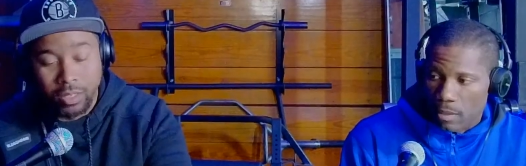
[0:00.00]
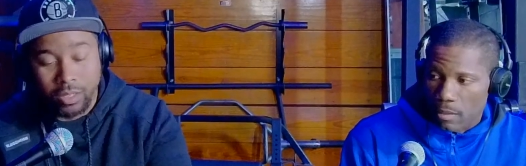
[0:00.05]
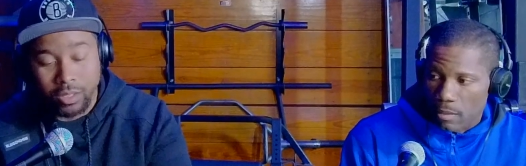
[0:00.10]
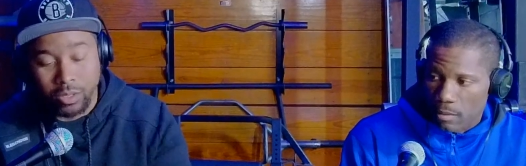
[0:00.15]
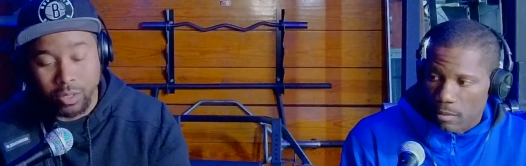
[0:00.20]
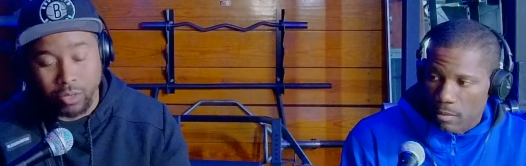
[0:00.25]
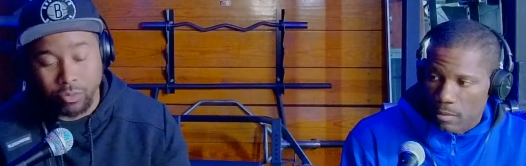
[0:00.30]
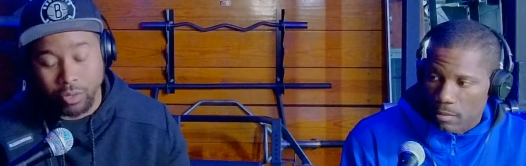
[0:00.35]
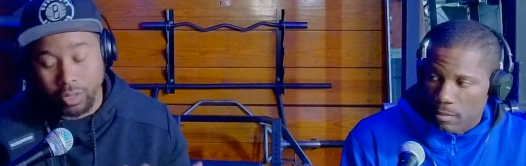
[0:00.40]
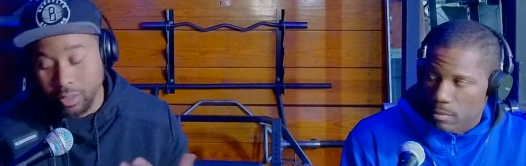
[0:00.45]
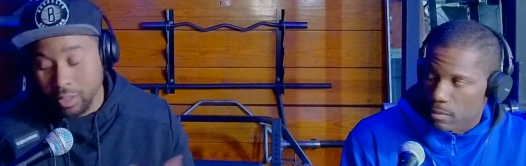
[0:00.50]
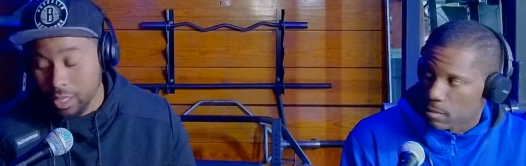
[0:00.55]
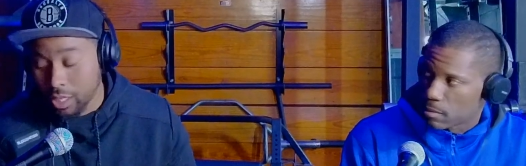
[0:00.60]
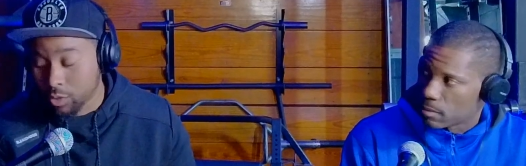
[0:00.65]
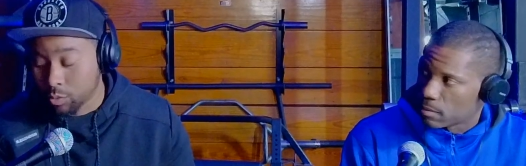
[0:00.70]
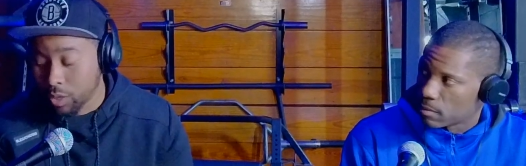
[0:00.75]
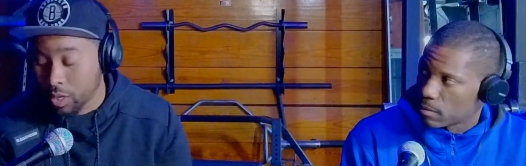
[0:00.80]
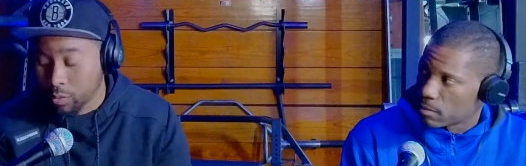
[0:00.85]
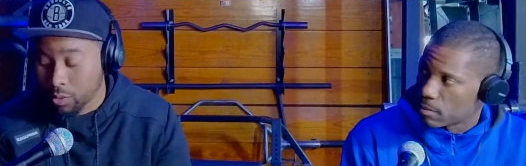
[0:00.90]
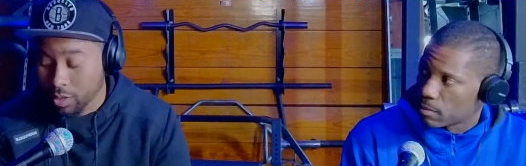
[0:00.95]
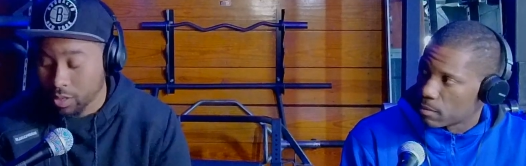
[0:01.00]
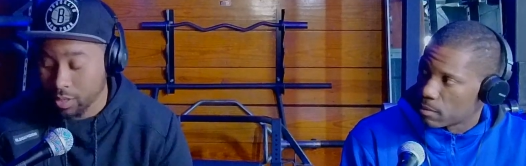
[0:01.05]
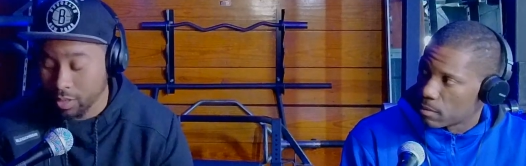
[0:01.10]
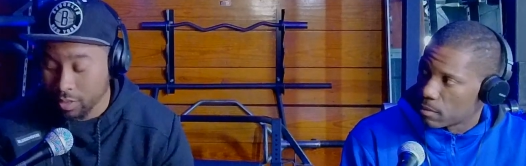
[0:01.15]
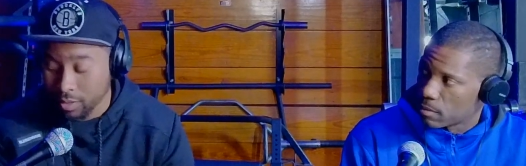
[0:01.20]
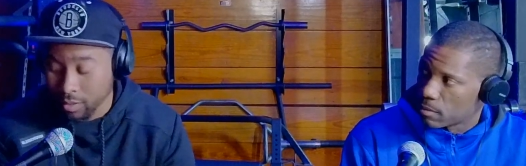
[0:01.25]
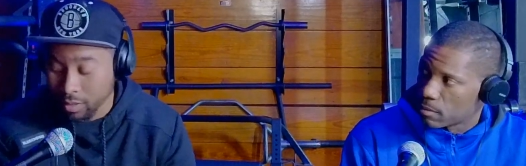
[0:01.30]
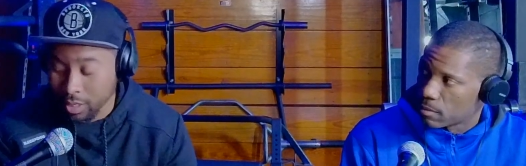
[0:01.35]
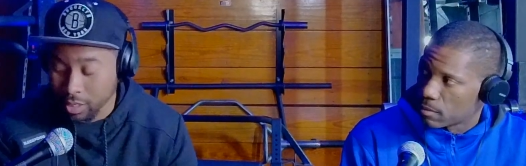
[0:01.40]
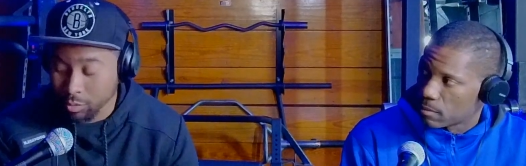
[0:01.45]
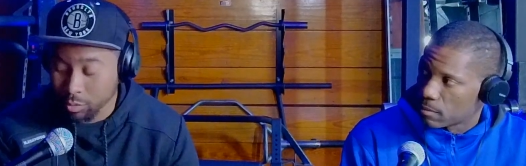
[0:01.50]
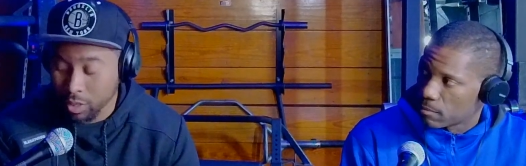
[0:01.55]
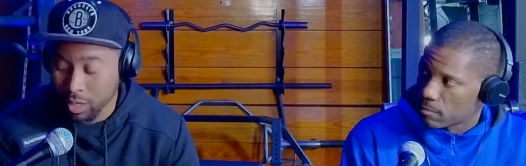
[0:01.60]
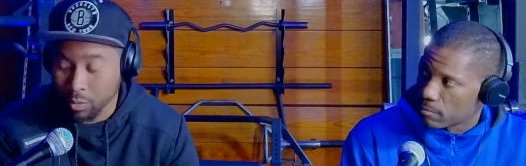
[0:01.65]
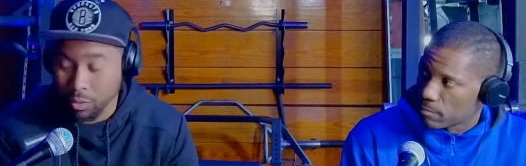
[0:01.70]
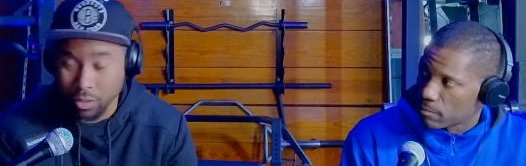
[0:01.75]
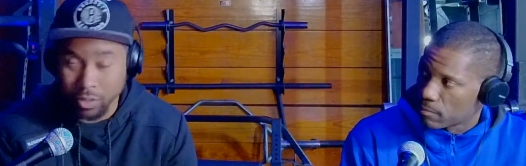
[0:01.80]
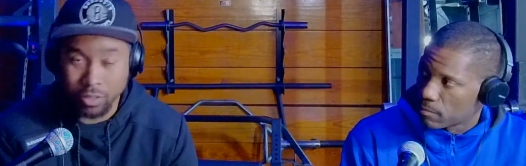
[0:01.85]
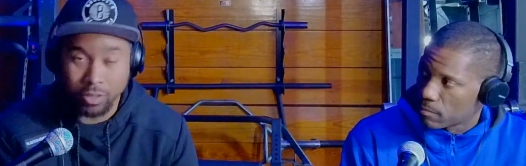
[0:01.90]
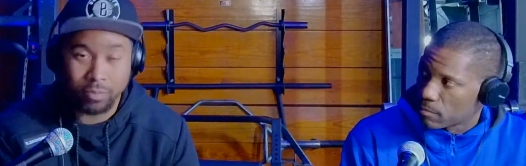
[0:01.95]
Speaker 1: So I feel like that's why we're here and that's why
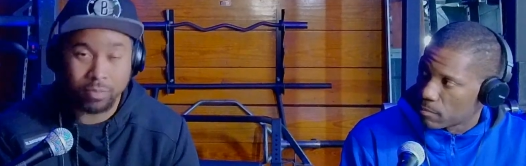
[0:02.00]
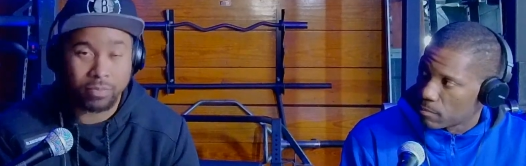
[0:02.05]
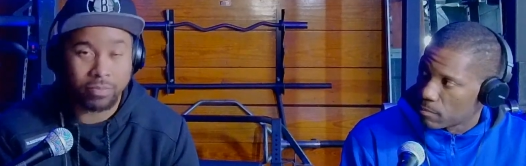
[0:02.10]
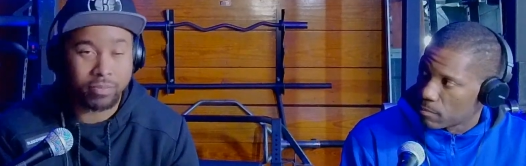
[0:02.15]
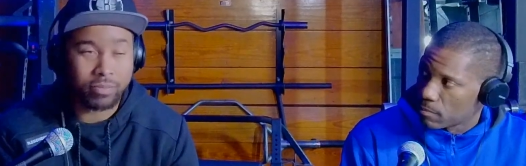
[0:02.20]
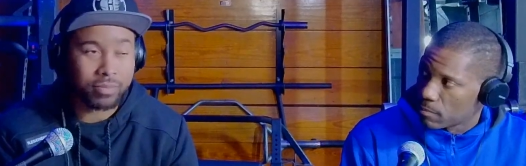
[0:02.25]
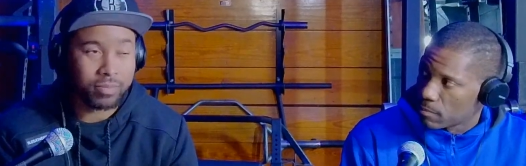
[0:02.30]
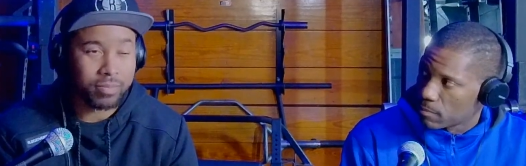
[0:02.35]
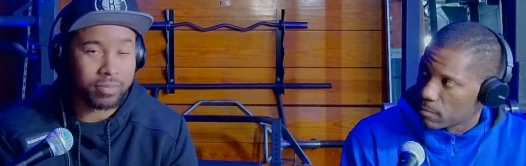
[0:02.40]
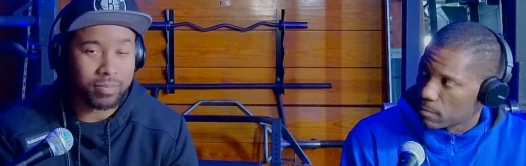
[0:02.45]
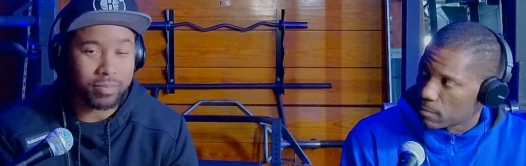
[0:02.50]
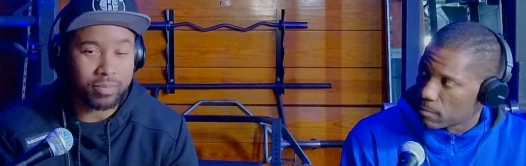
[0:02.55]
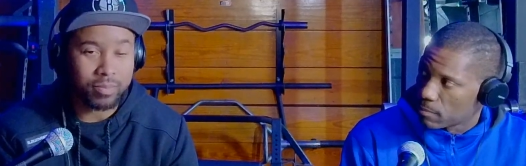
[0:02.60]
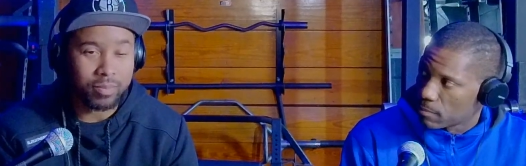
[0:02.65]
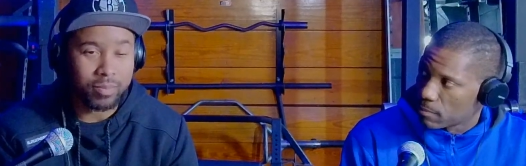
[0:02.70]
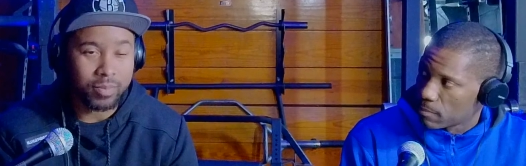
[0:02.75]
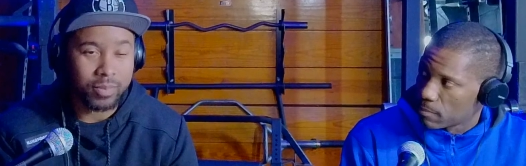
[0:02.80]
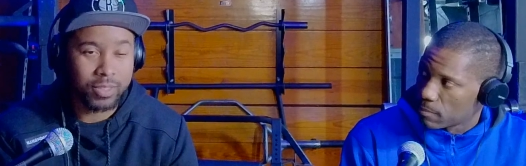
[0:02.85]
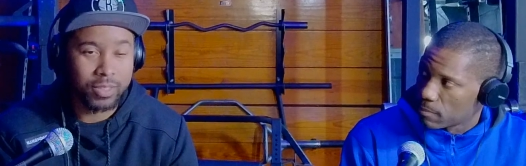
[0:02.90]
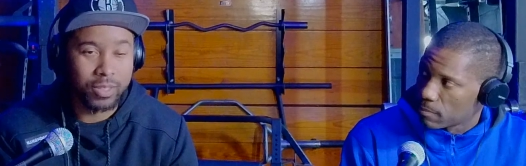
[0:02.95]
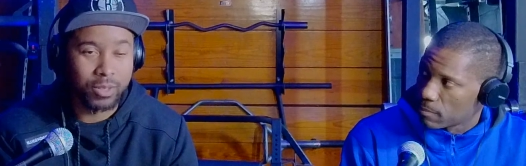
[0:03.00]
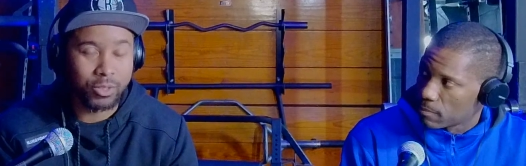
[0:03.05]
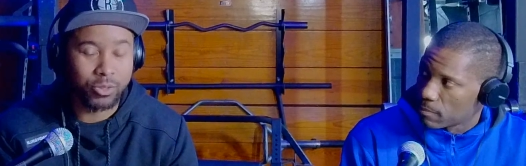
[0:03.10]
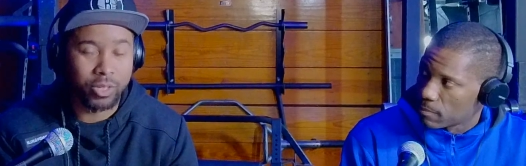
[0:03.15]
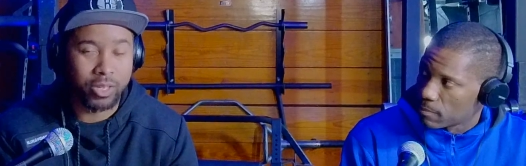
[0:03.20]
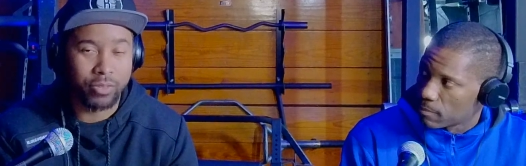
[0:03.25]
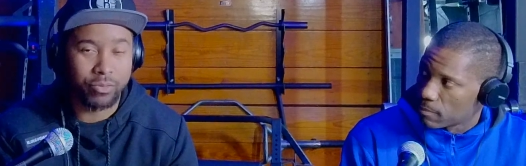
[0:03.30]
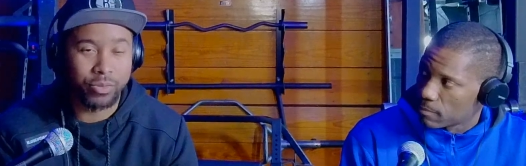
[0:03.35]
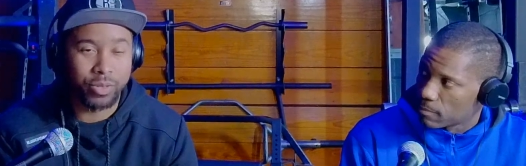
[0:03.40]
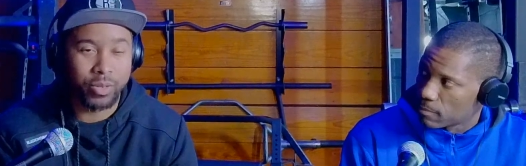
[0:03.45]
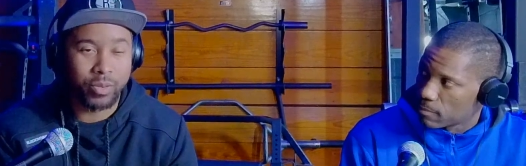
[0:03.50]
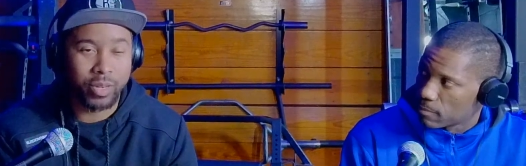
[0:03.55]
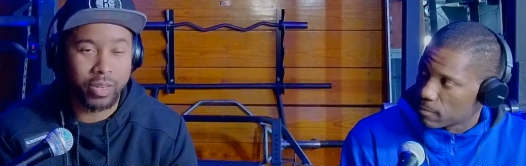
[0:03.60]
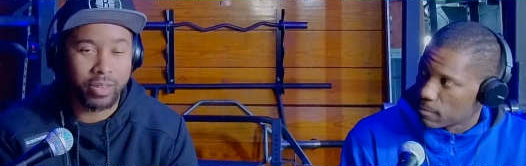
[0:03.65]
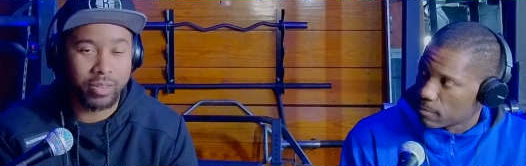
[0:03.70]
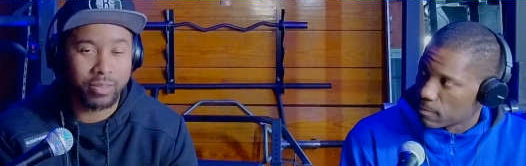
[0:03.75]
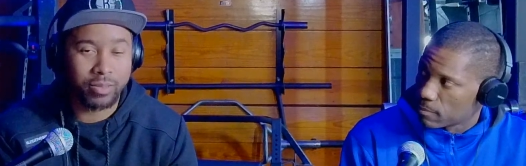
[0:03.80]
we're, you know, trying to figure out